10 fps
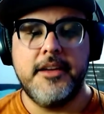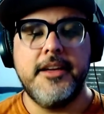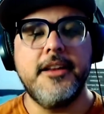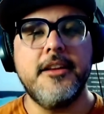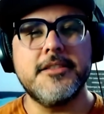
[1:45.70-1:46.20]

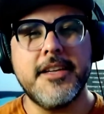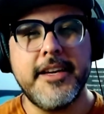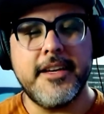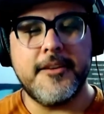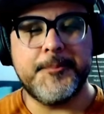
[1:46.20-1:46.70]
It looks
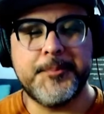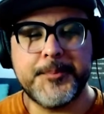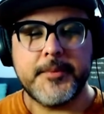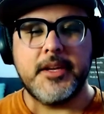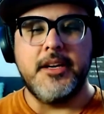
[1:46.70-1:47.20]
like
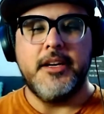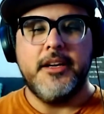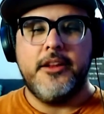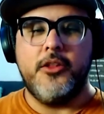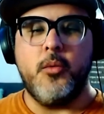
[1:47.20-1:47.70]

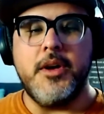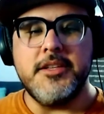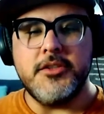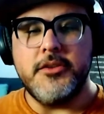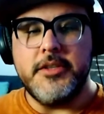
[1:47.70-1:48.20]
the
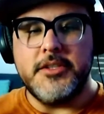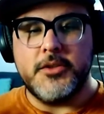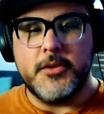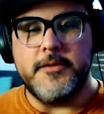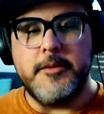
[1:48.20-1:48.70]
ones who
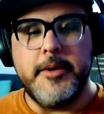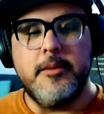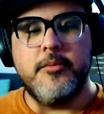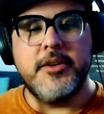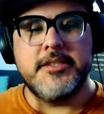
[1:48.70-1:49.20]
deserve to be
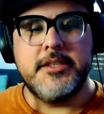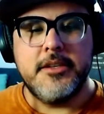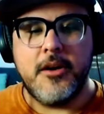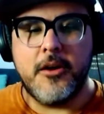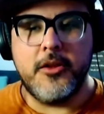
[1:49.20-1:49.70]
in
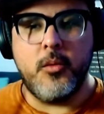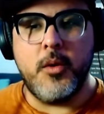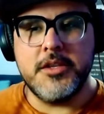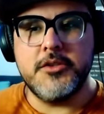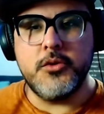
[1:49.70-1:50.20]
prison are the
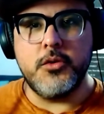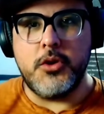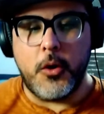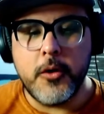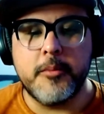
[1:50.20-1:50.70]
ones who
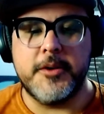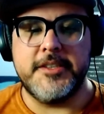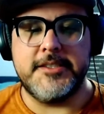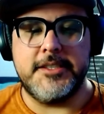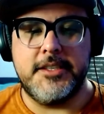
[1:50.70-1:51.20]
go to
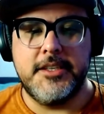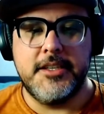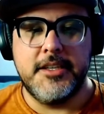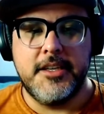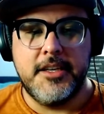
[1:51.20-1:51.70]
prison.
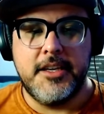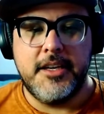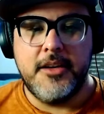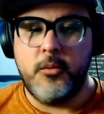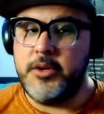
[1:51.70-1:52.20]

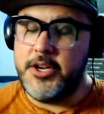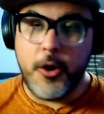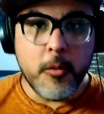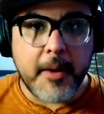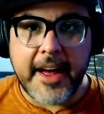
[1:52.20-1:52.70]
With
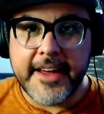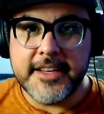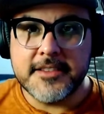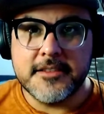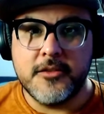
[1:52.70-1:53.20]
no
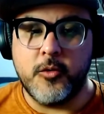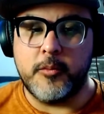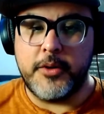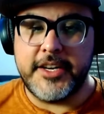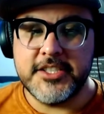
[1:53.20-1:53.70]
bias or
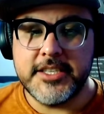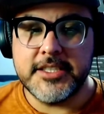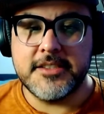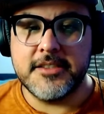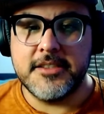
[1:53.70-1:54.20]

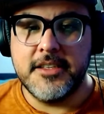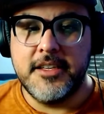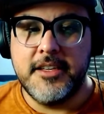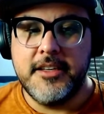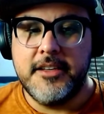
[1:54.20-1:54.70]
prejudice,
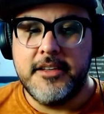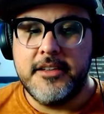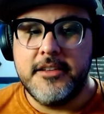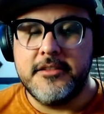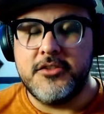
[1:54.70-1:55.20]

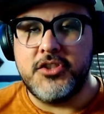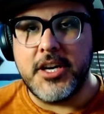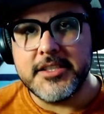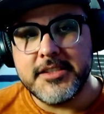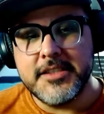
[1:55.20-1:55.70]

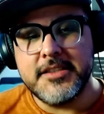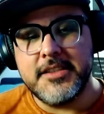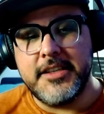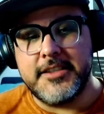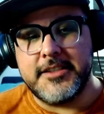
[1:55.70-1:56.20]
justice
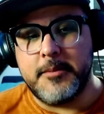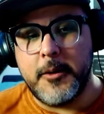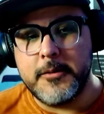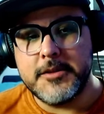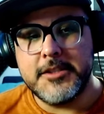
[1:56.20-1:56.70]
is
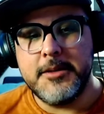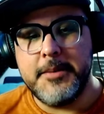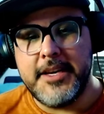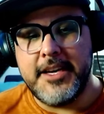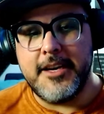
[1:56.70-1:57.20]
supposed to
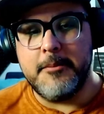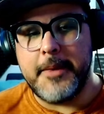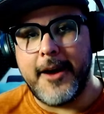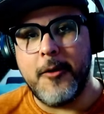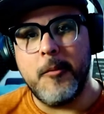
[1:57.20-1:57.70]
be
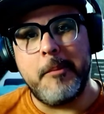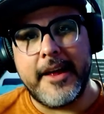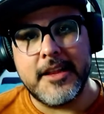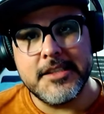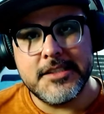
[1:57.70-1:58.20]
about
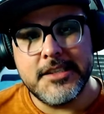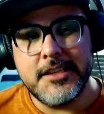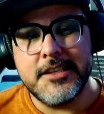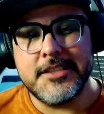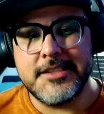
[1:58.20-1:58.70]

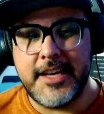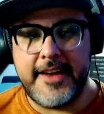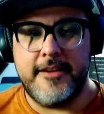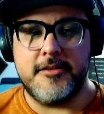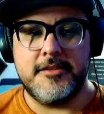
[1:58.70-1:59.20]
balancing the
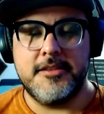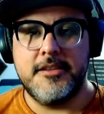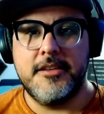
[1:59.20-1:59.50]
scales.